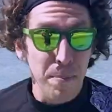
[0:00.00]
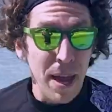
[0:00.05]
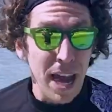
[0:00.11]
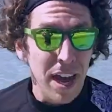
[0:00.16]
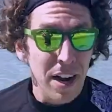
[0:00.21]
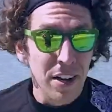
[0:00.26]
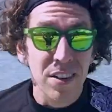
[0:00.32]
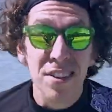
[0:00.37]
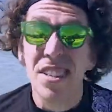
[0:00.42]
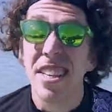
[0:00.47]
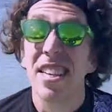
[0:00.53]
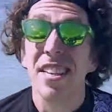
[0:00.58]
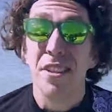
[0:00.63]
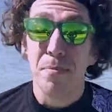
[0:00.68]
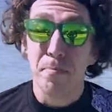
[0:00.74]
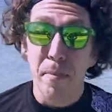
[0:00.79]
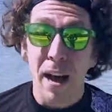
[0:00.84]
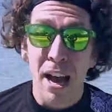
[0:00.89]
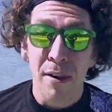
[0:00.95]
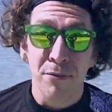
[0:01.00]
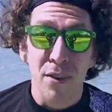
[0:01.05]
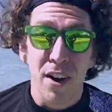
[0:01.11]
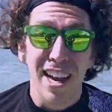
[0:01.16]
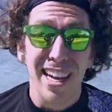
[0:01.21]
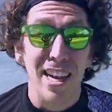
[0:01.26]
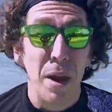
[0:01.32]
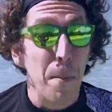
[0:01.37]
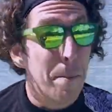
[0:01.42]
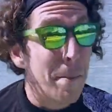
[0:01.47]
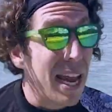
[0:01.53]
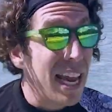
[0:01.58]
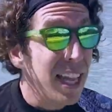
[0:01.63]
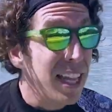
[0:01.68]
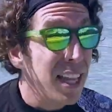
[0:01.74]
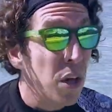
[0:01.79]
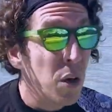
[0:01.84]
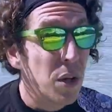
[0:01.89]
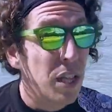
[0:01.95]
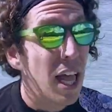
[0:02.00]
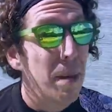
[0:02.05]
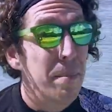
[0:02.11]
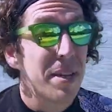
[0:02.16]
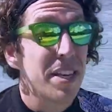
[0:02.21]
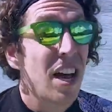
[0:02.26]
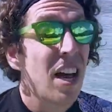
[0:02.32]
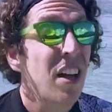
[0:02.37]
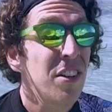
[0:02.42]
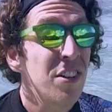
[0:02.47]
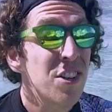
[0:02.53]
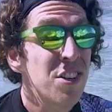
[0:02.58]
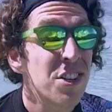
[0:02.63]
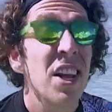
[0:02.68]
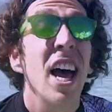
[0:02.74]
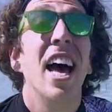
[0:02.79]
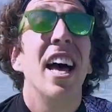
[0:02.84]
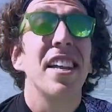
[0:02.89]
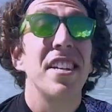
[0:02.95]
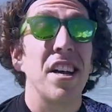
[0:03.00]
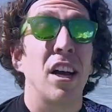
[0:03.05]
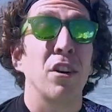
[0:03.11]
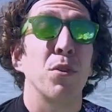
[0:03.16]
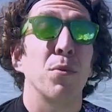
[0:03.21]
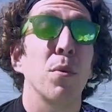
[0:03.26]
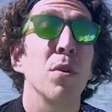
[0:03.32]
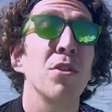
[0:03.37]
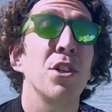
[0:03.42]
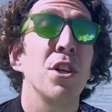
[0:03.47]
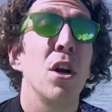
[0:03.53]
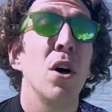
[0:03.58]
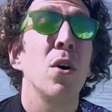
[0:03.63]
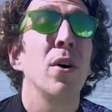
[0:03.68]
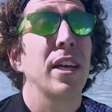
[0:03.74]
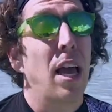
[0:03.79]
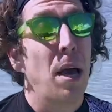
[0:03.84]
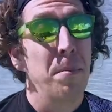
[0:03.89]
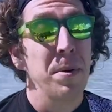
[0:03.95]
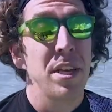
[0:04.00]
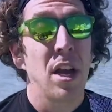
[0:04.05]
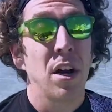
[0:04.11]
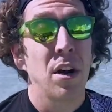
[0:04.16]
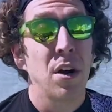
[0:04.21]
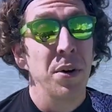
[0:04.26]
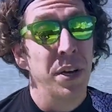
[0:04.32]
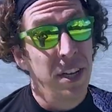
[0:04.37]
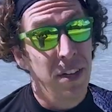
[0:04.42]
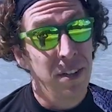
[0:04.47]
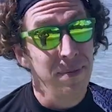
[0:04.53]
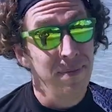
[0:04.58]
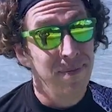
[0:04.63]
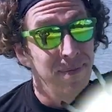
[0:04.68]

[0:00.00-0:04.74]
patterns is my friend and paleoclimatologist, Dr. Rocio Caballero Gill.